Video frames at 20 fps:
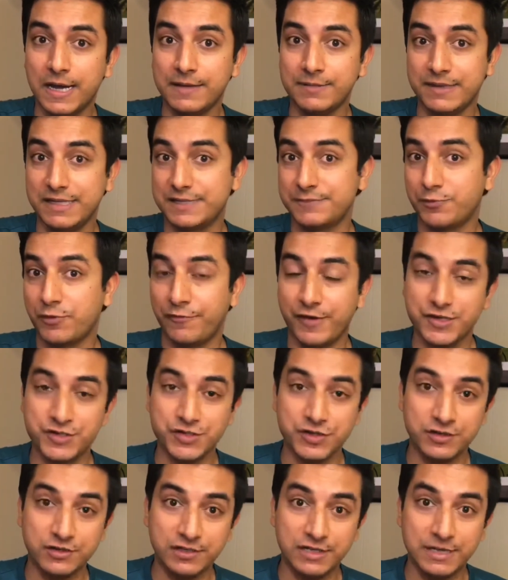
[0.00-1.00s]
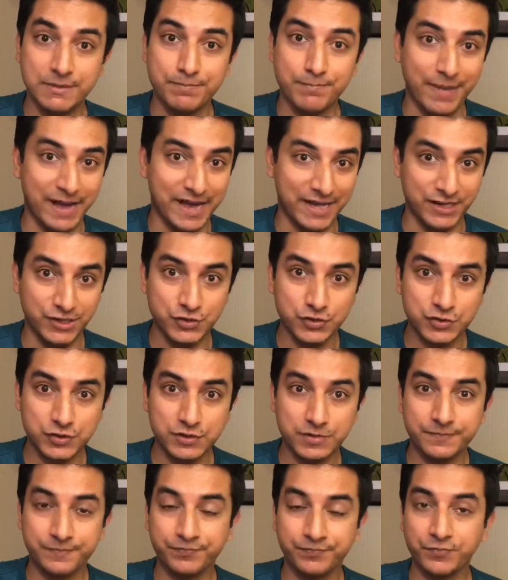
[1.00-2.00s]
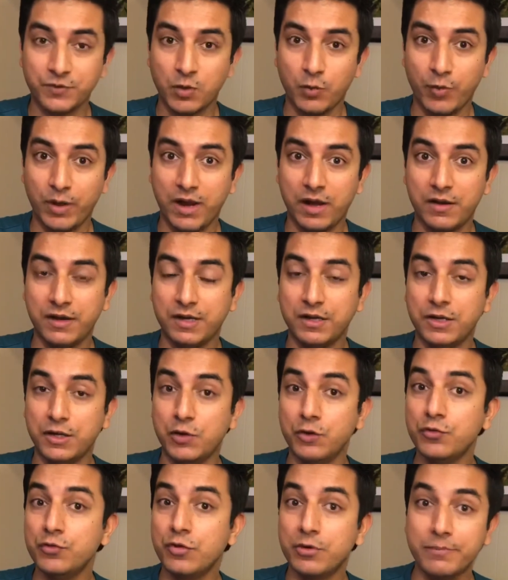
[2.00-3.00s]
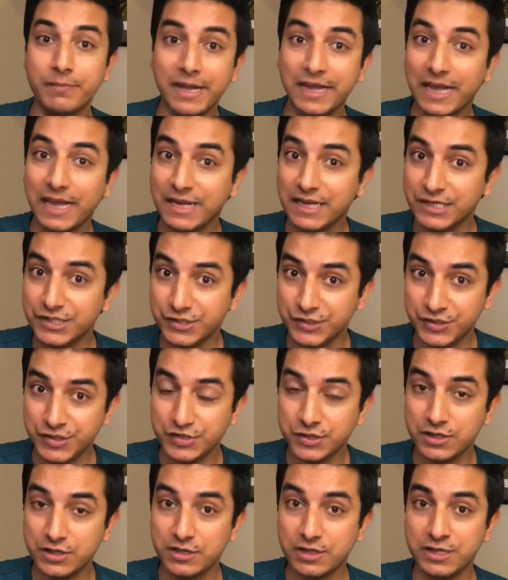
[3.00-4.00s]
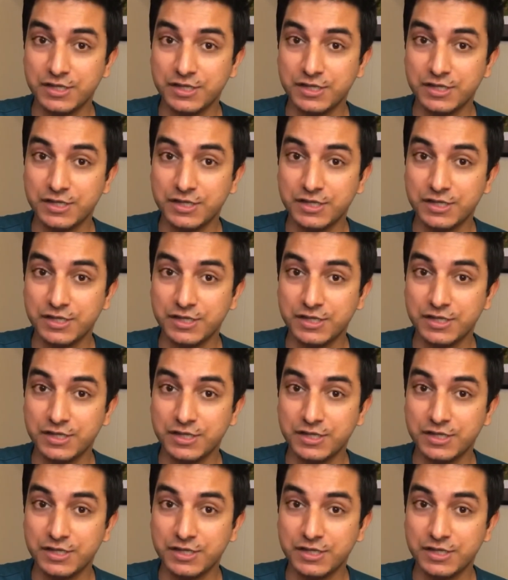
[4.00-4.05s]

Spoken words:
it's professionally managed, wherein you don't make any decision.